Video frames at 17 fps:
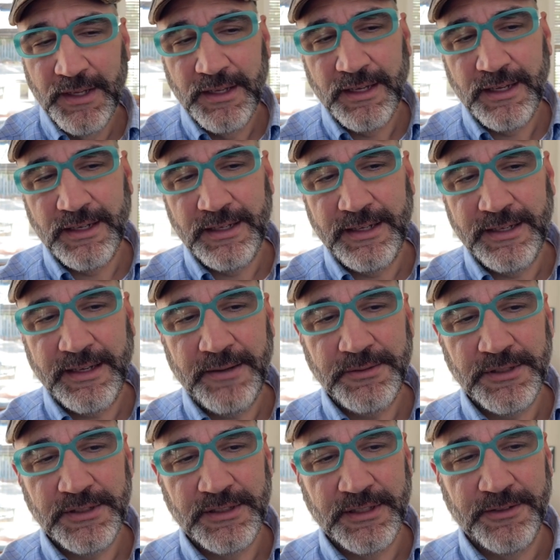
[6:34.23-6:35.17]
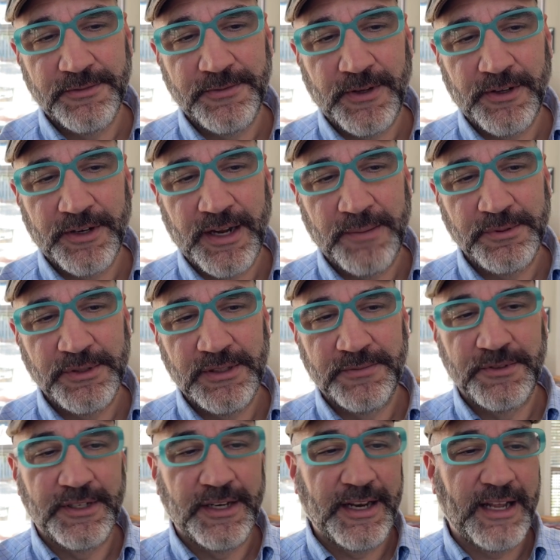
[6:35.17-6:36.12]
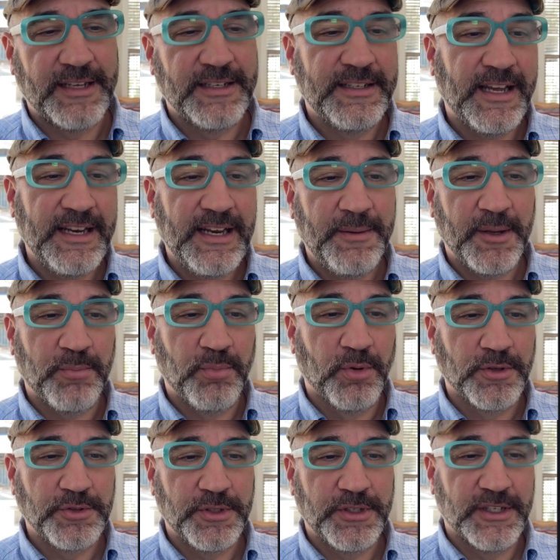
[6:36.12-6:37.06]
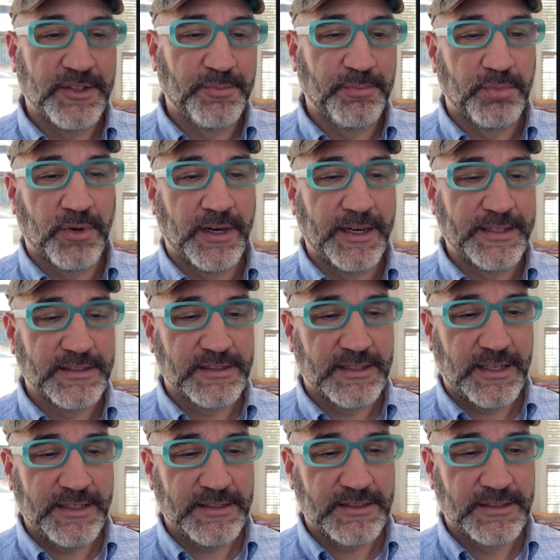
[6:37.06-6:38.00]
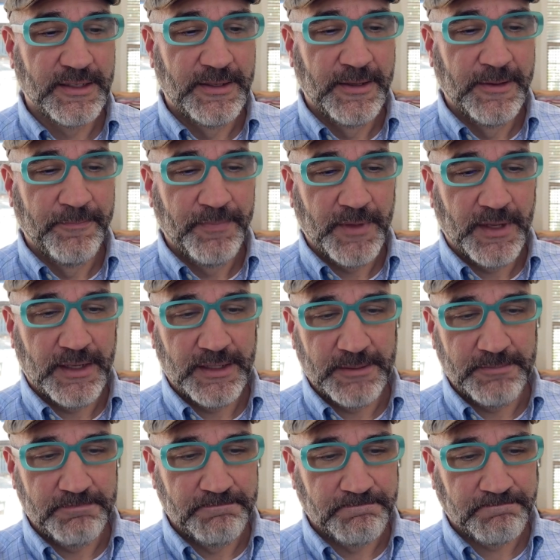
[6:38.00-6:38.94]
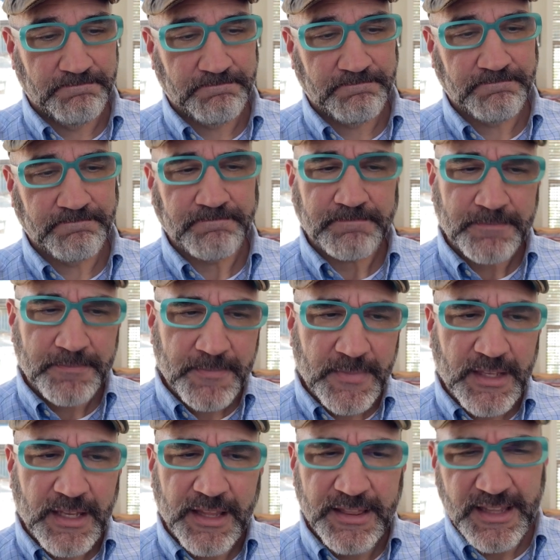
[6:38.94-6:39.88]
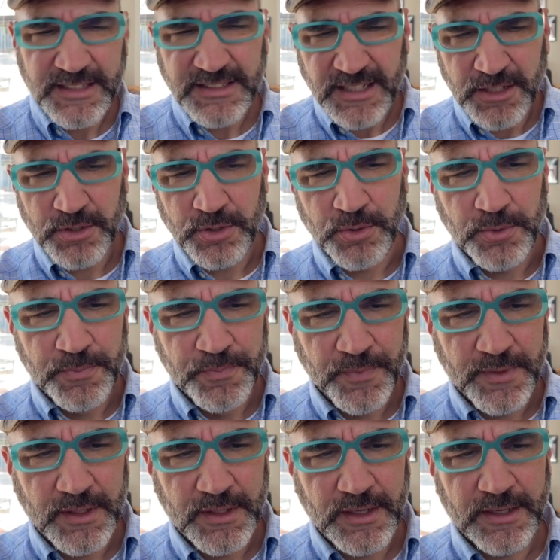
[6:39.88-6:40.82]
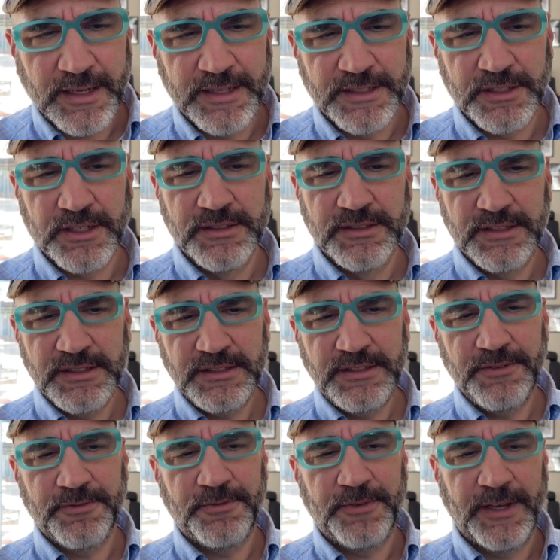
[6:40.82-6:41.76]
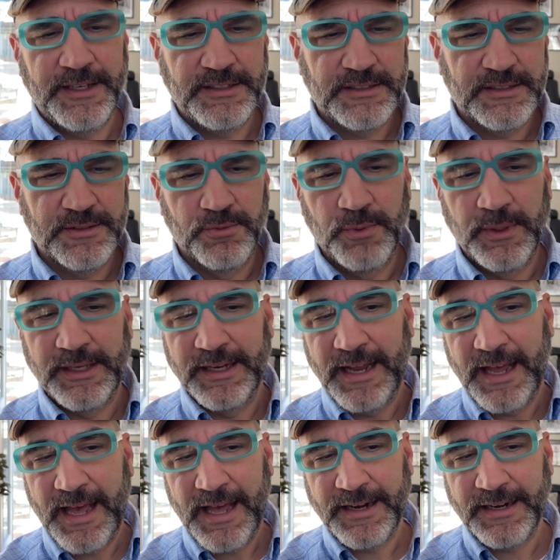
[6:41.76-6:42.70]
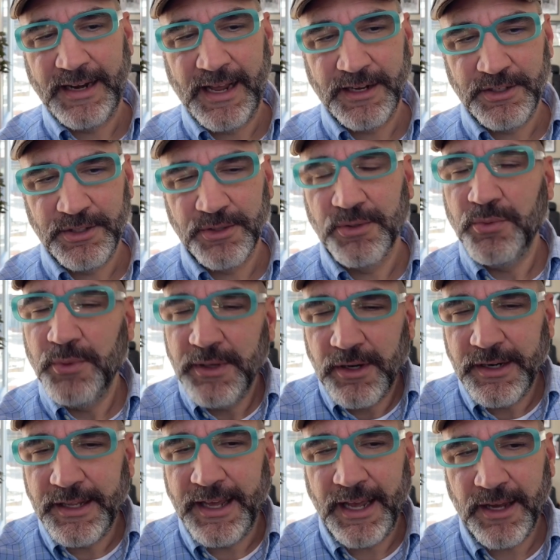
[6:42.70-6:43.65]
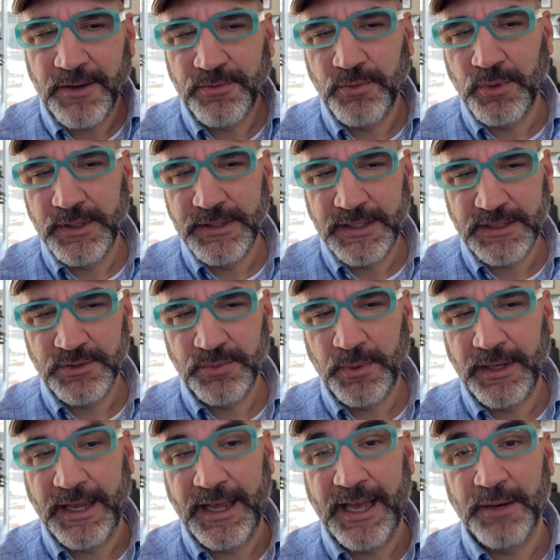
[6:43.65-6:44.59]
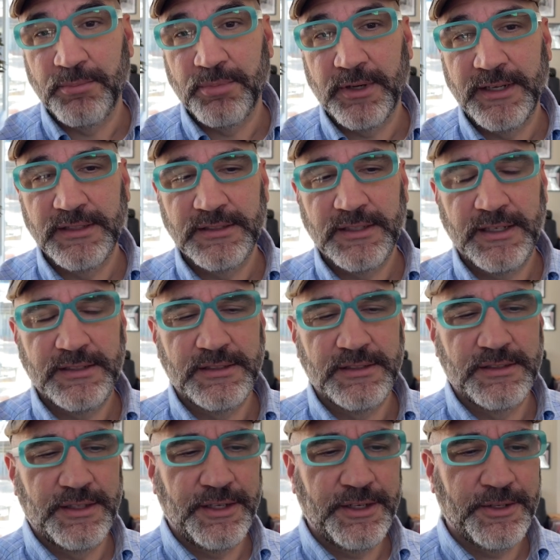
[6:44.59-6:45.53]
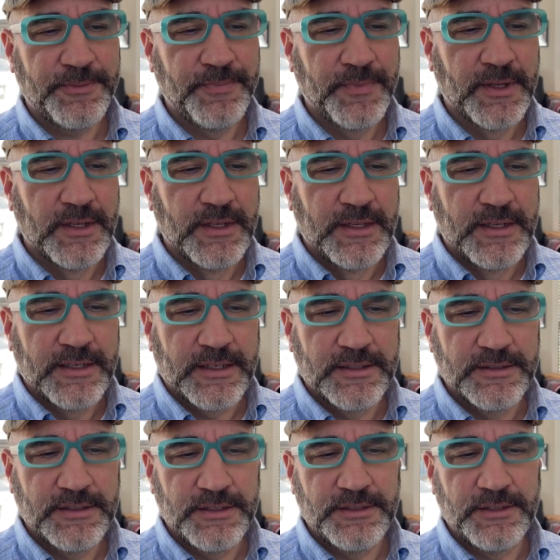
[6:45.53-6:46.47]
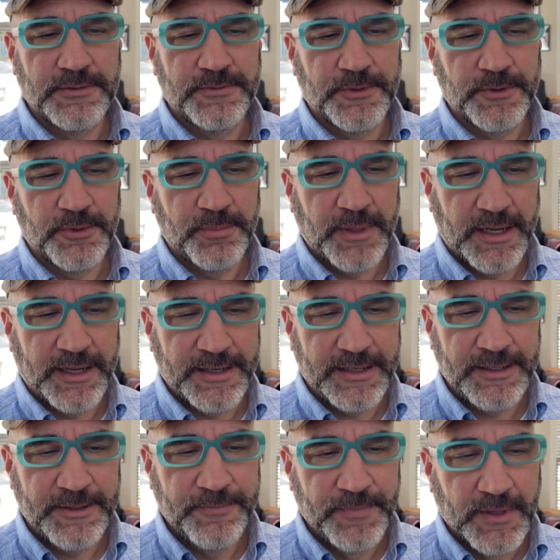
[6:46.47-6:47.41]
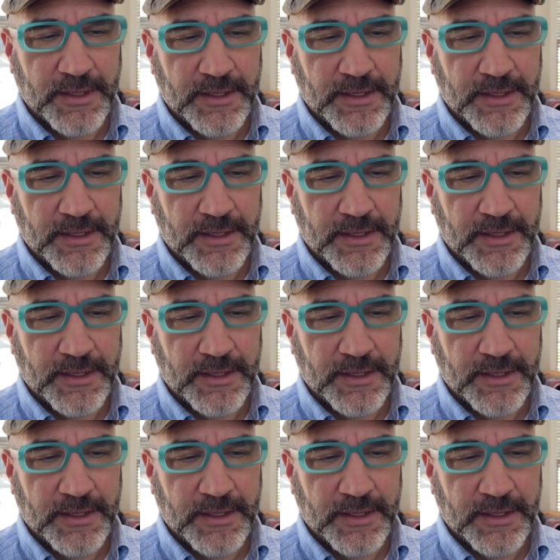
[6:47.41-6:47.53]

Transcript: It gives us the default option of dynamic portrait of Brian Sykes. That's kind of cool. Okay, consistent face, we can add an actor. We already have one, that's why @Brian Sykes is there. Consistent full body.